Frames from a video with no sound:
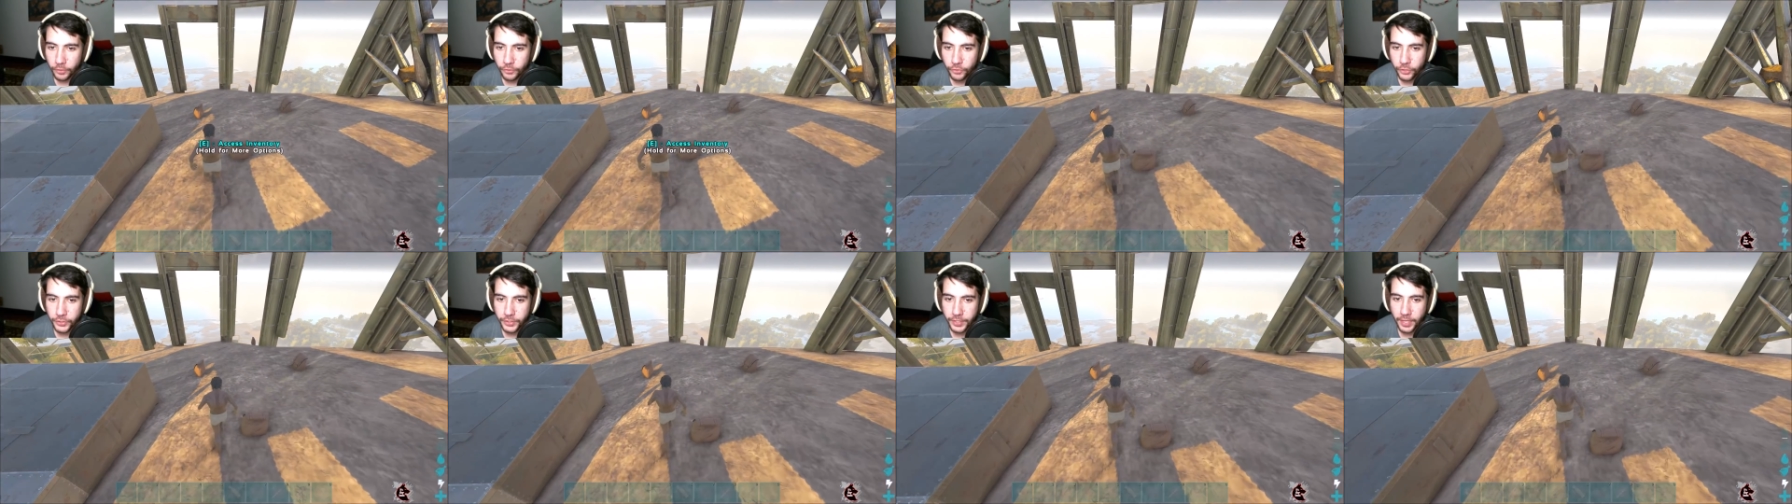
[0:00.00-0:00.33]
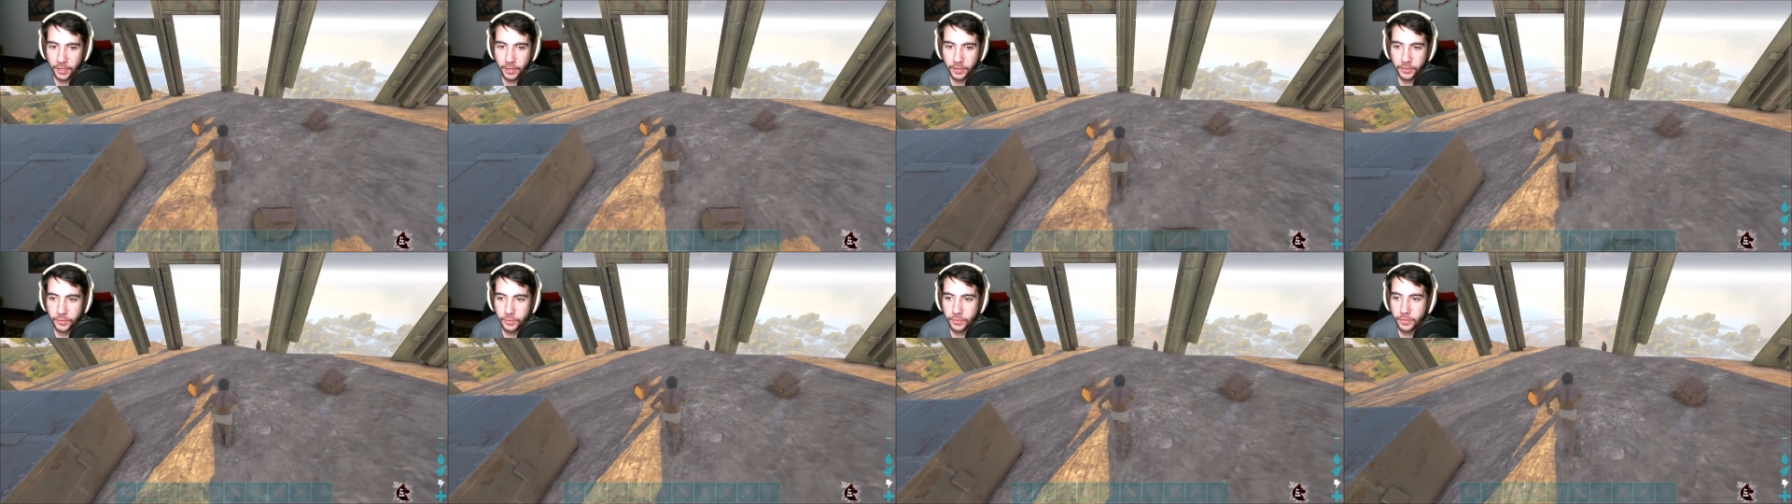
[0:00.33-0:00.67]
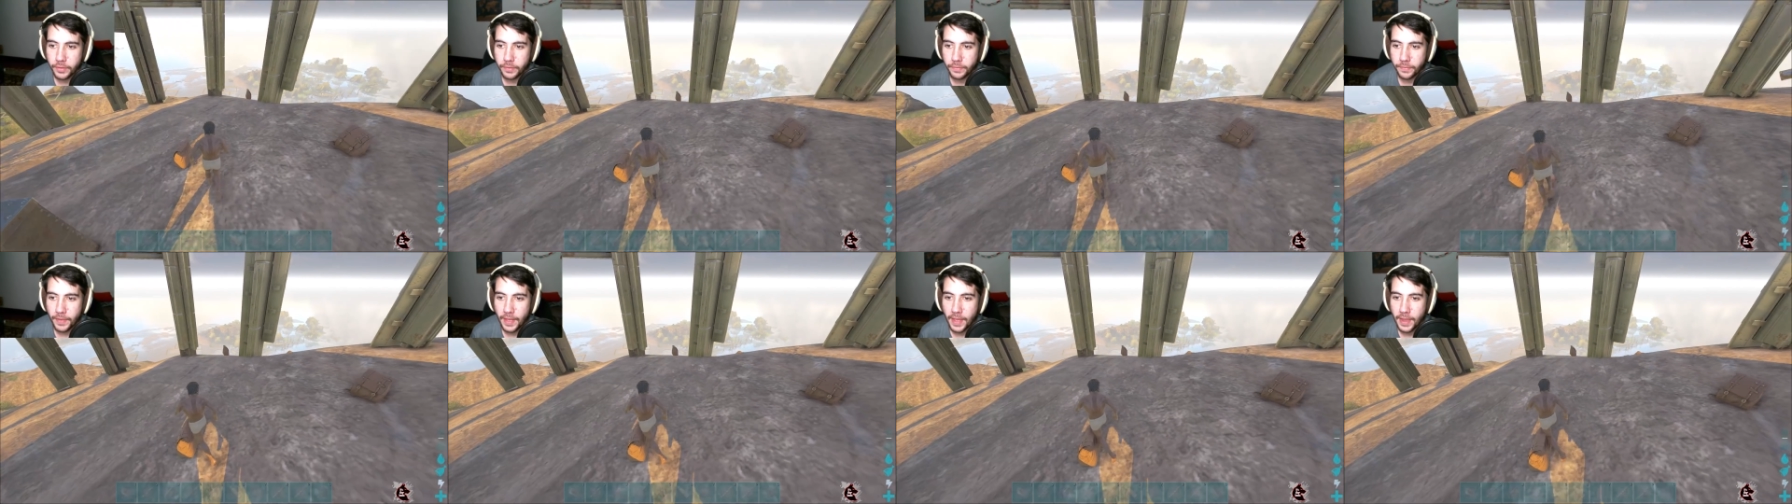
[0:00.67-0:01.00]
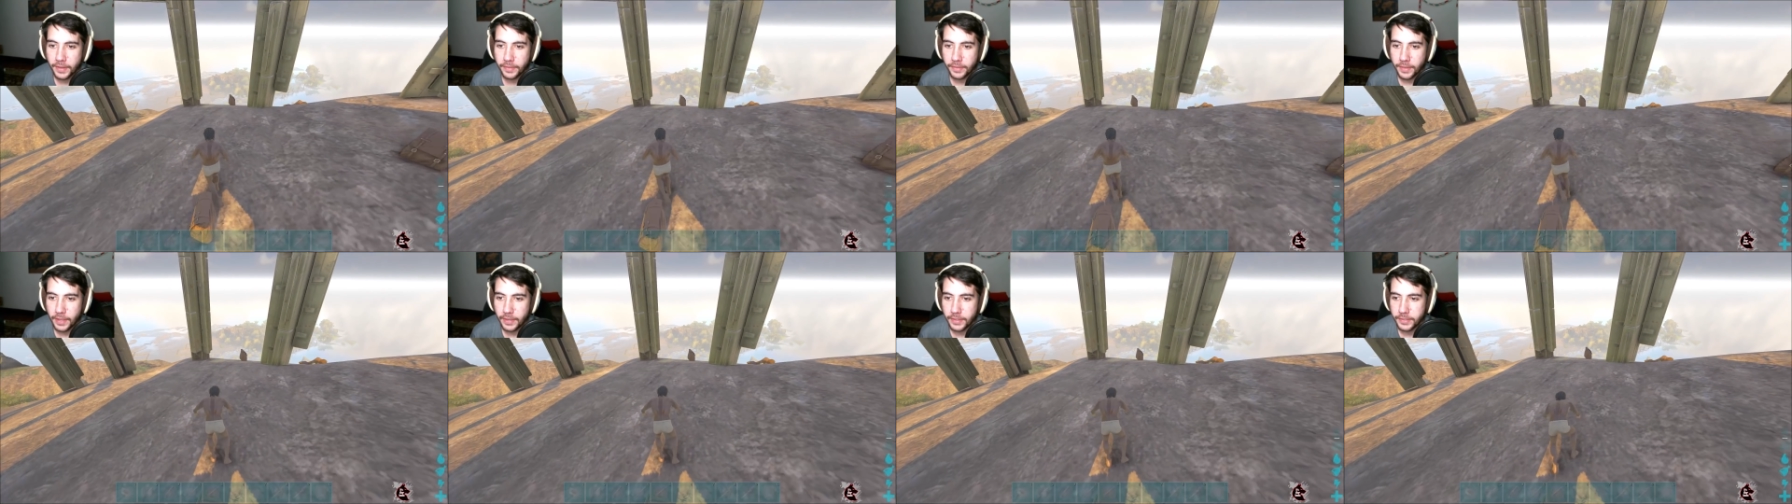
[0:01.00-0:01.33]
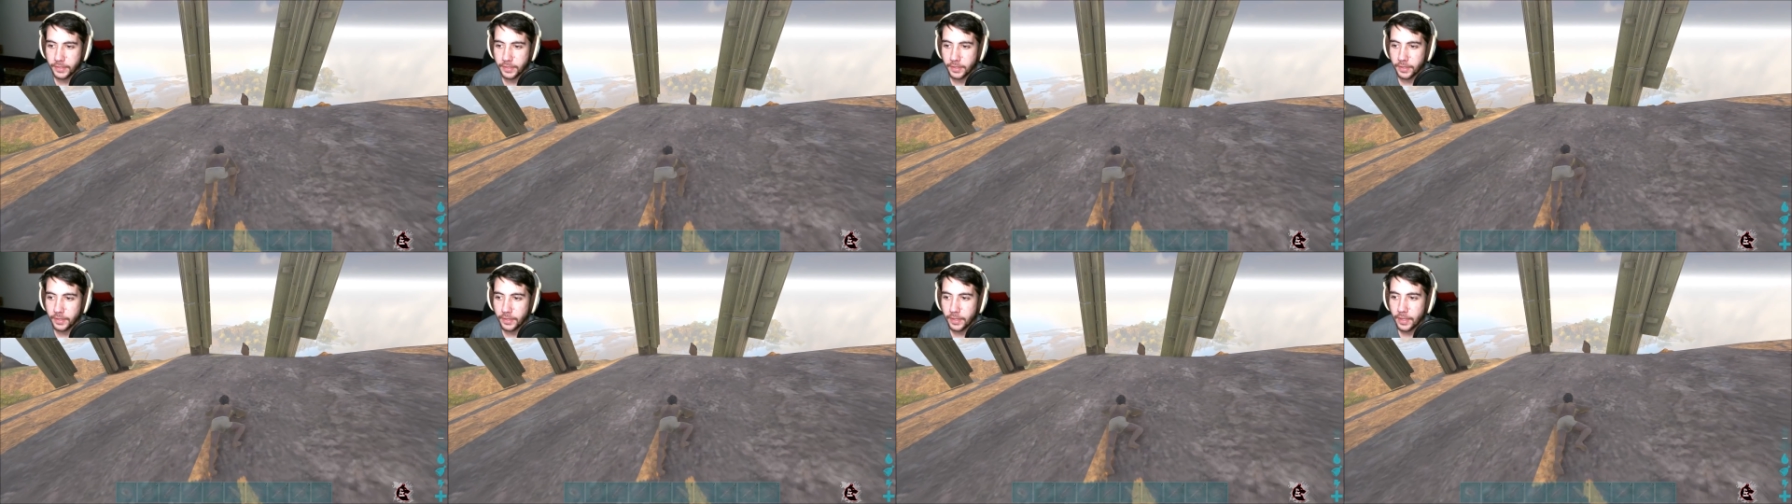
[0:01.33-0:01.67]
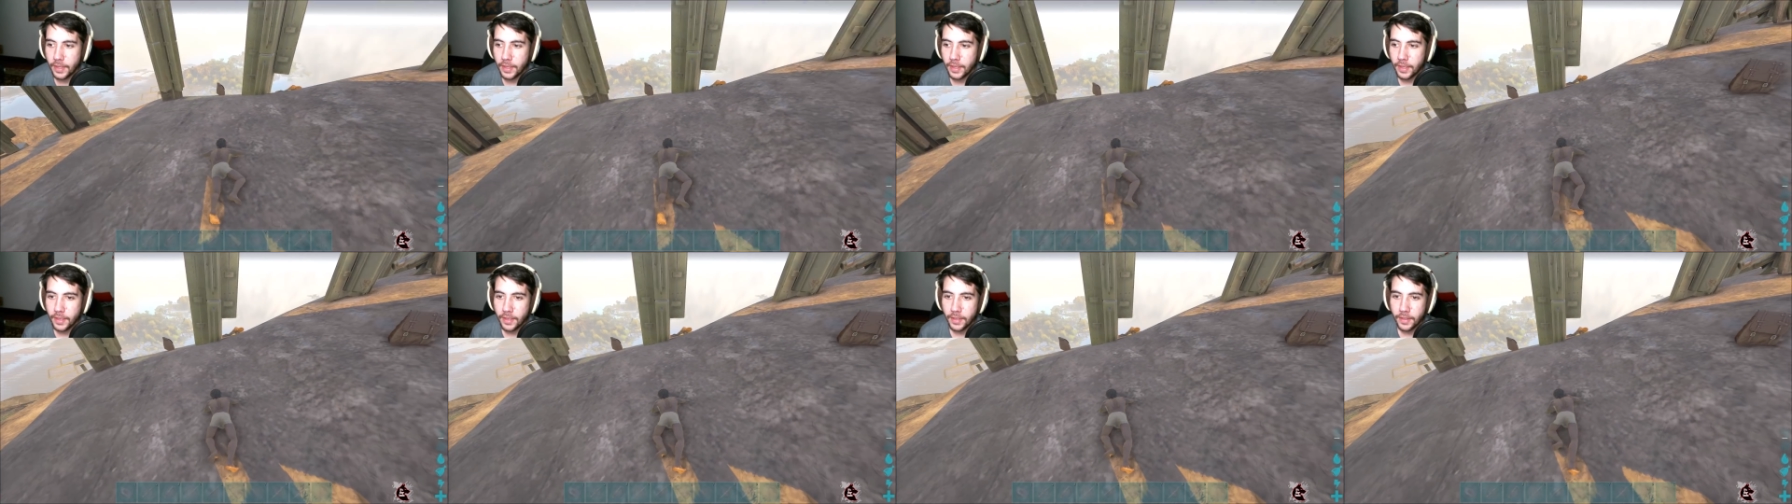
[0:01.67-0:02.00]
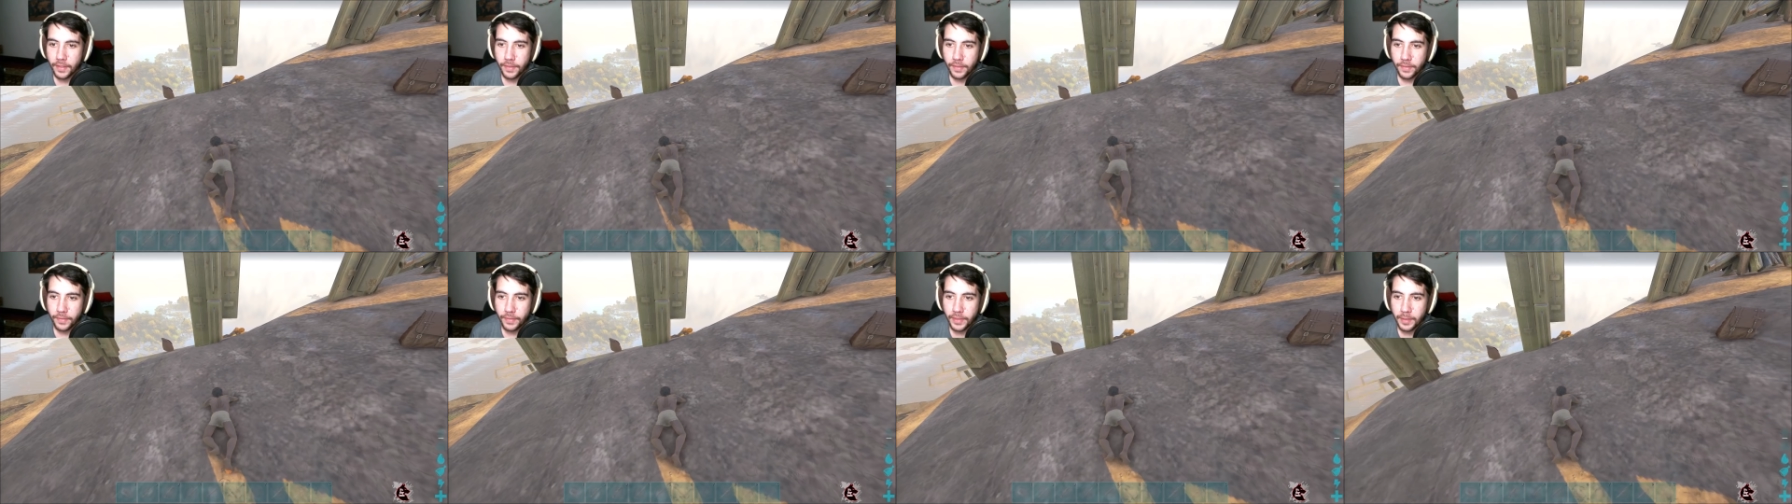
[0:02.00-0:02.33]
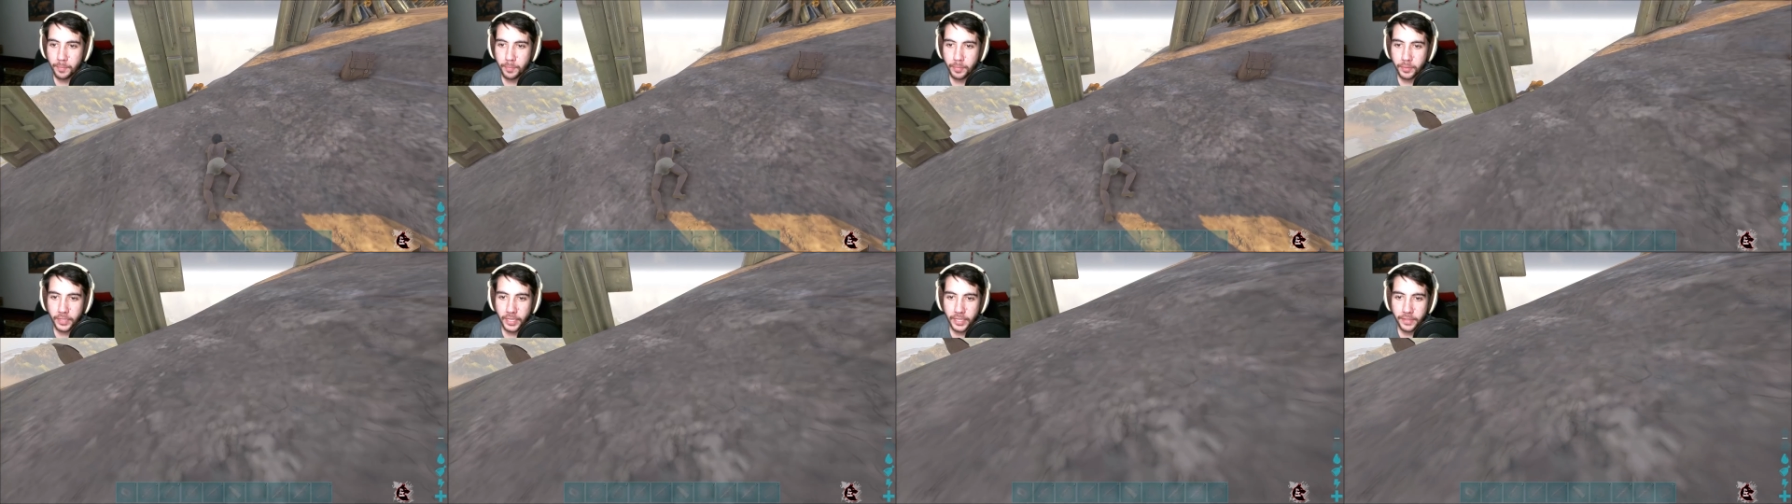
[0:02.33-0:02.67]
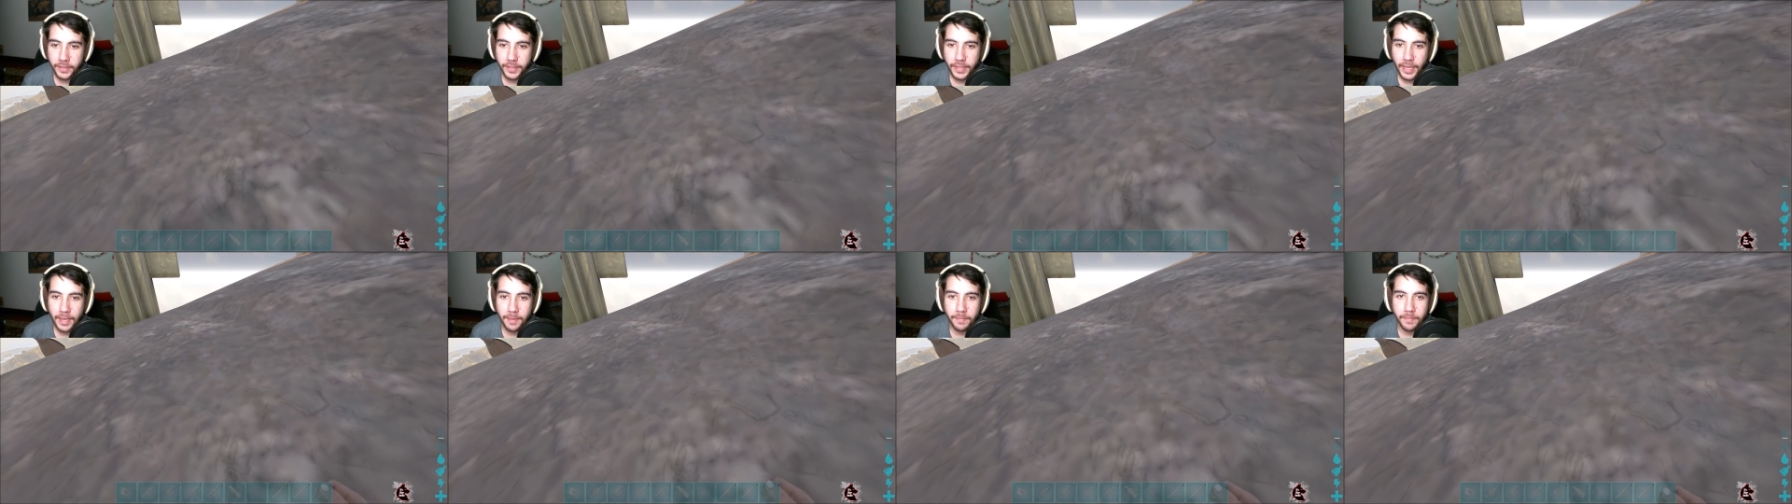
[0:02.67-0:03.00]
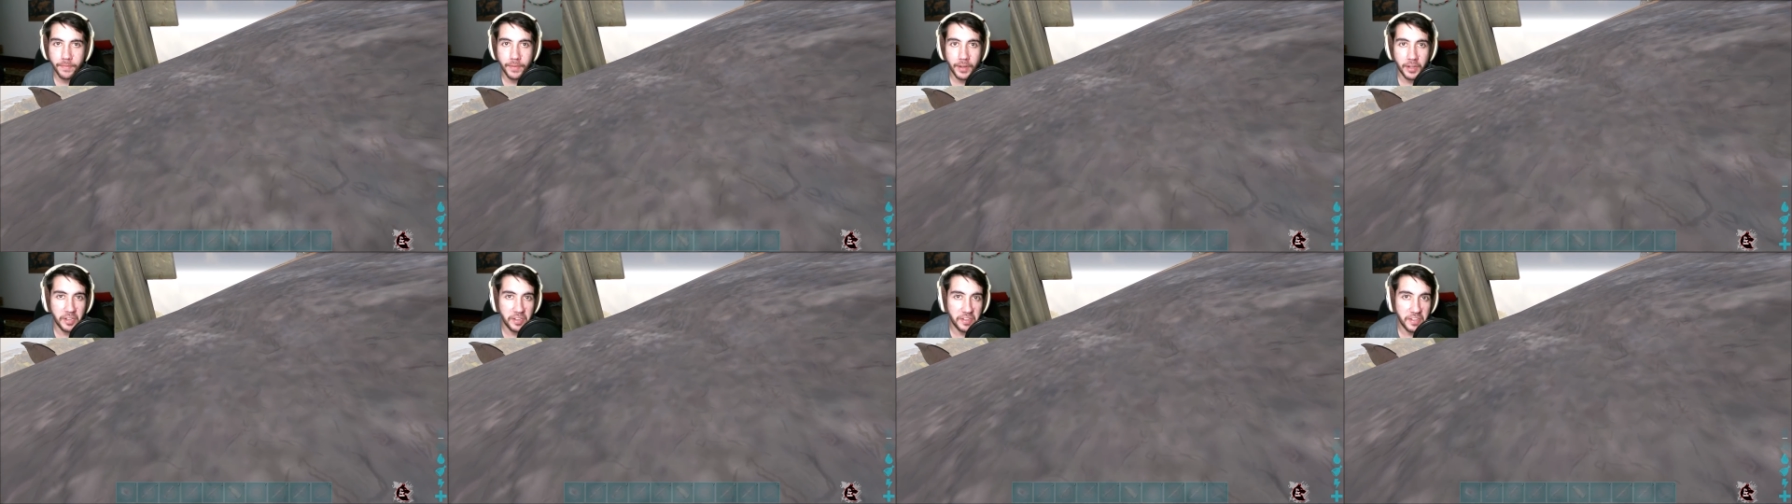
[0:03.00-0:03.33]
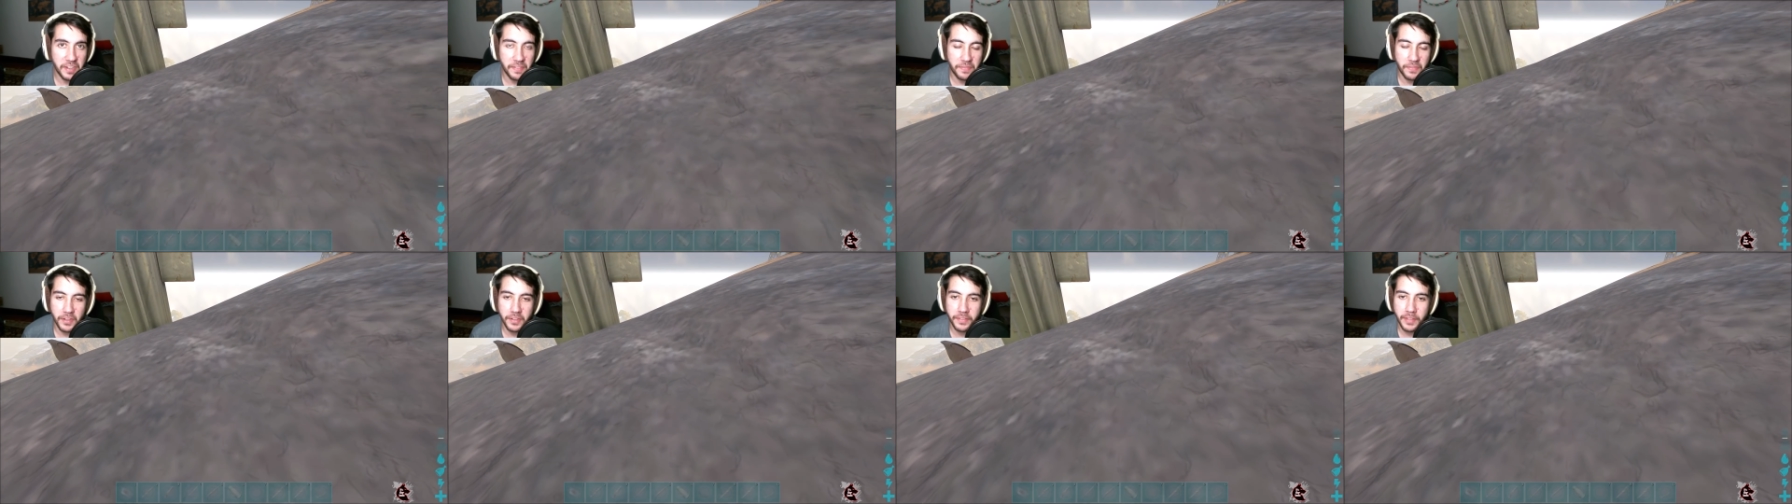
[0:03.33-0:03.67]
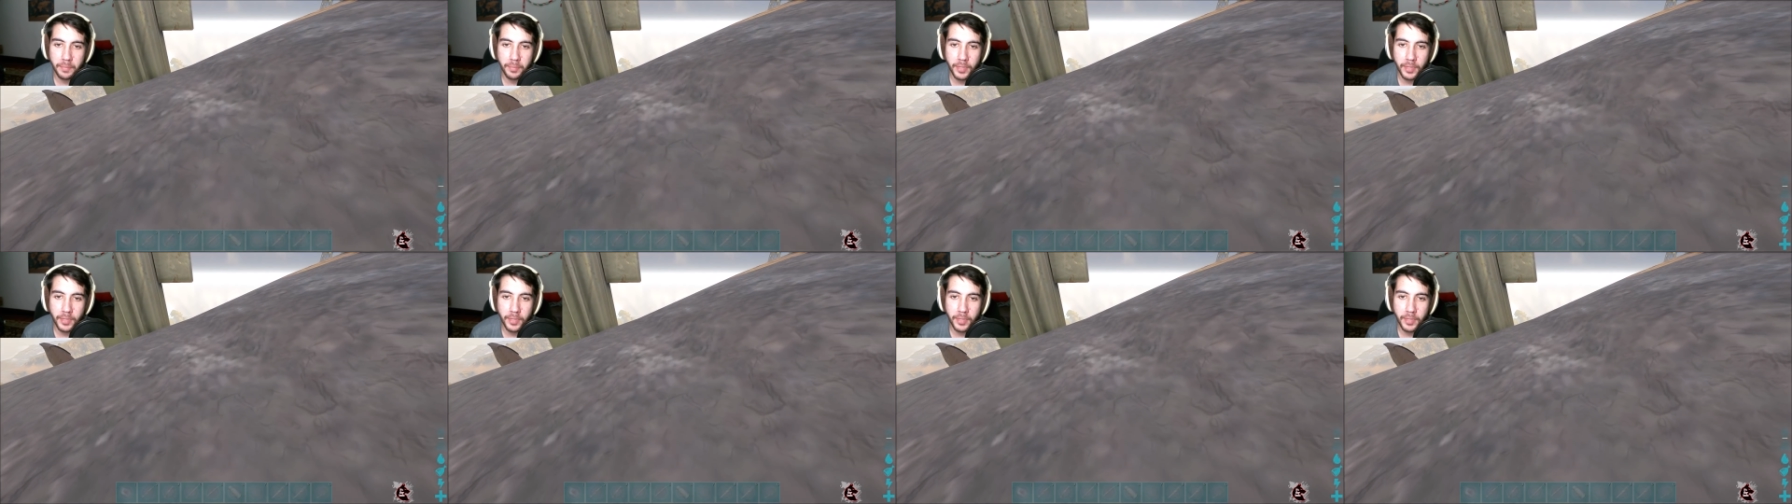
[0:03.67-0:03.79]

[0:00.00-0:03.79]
just kind of due to the fact that uh, they play the game very different.